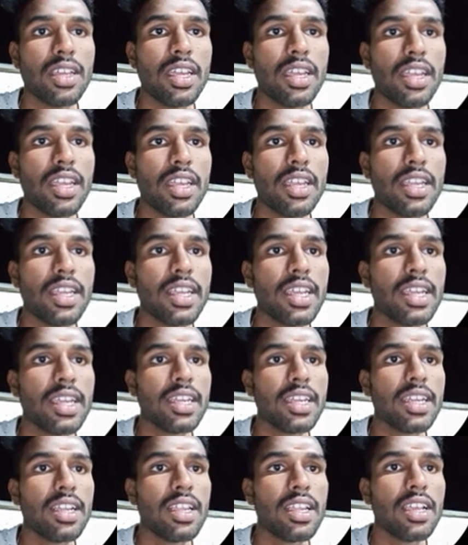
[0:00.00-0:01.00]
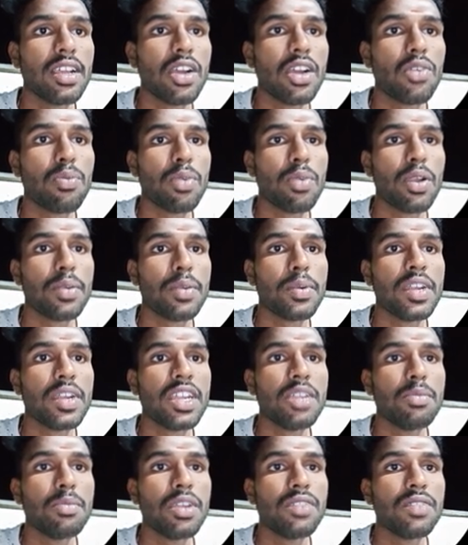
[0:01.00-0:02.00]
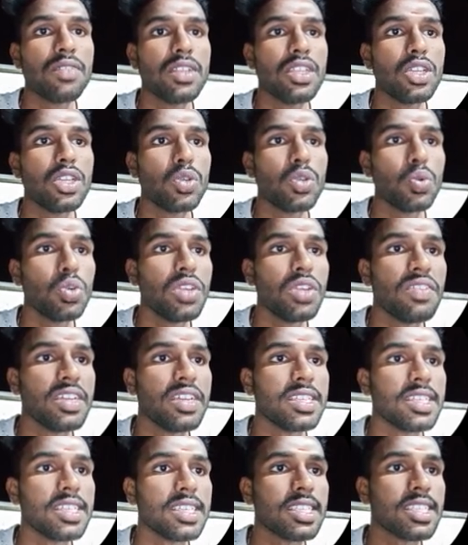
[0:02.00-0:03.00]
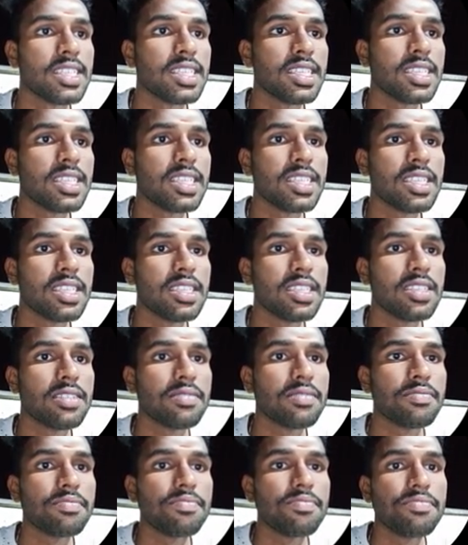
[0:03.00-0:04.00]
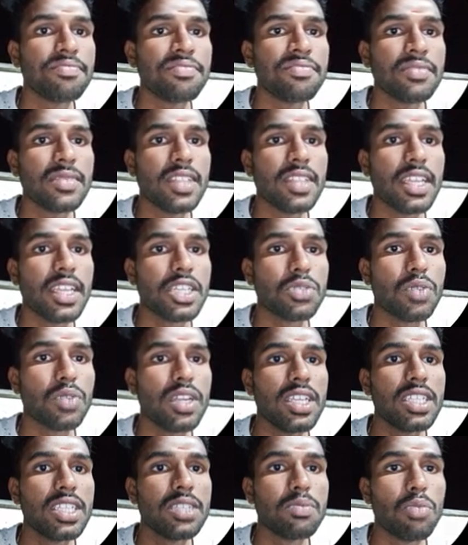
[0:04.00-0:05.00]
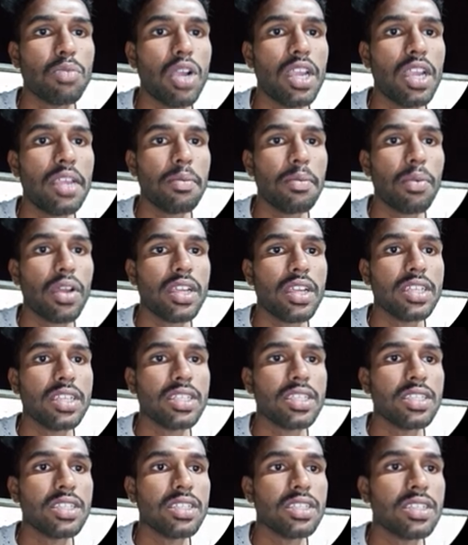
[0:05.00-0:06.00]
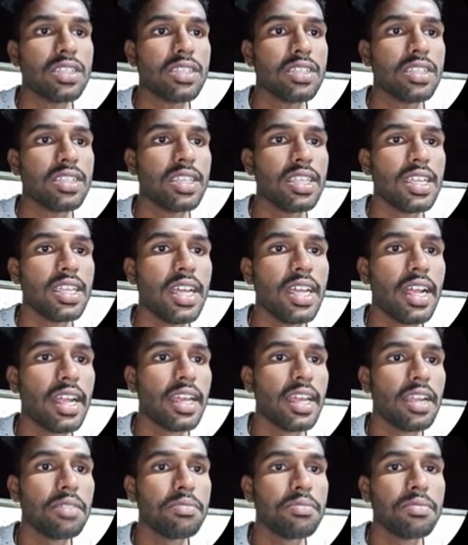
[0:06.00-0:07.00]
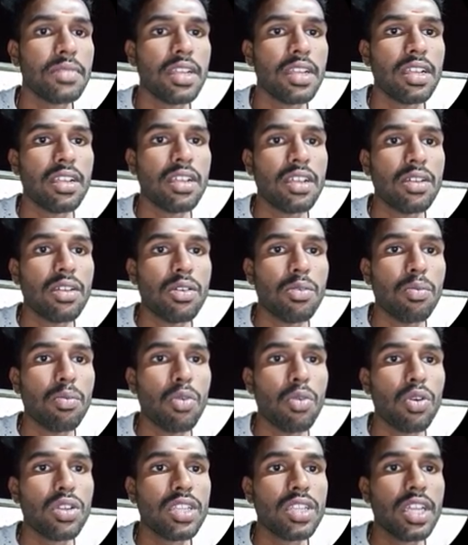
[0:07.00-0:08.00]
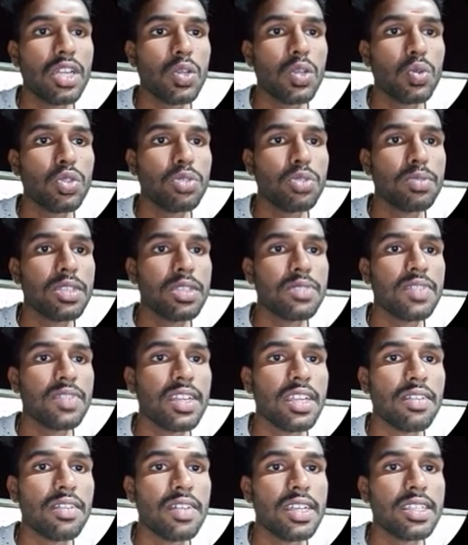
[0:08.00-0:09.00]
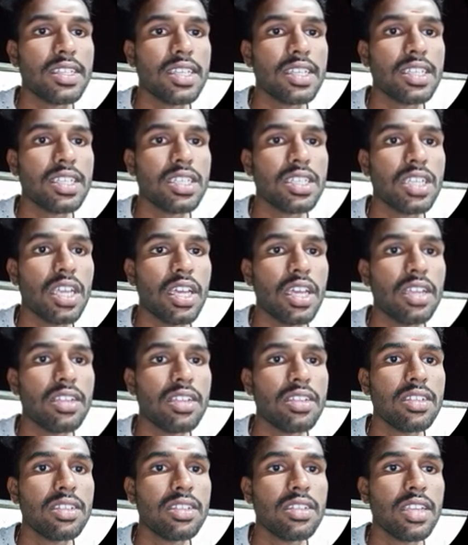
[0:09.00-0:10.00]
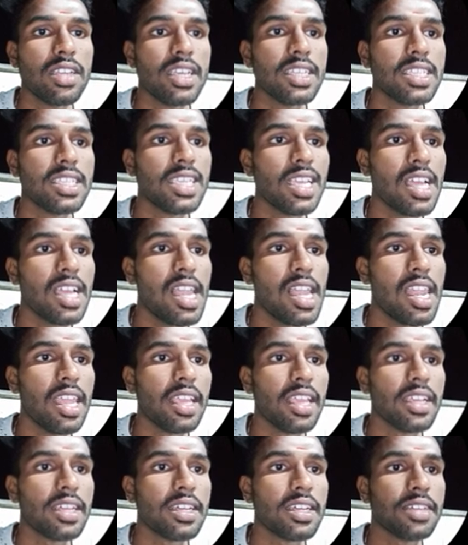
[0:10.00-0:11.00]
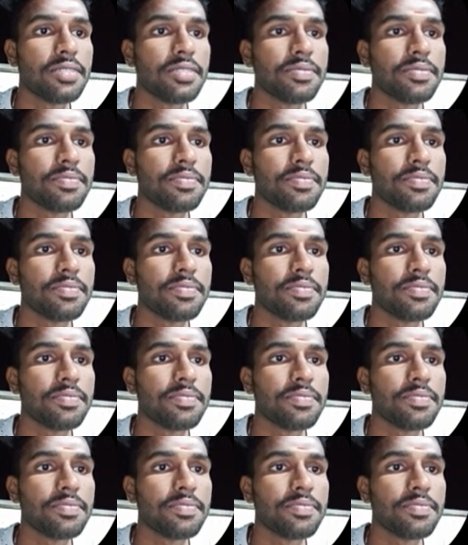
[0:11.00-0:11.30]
A dedicated link of provided between the two devices. Next one is multi points. See the diagram. More than two specific devices share a single link.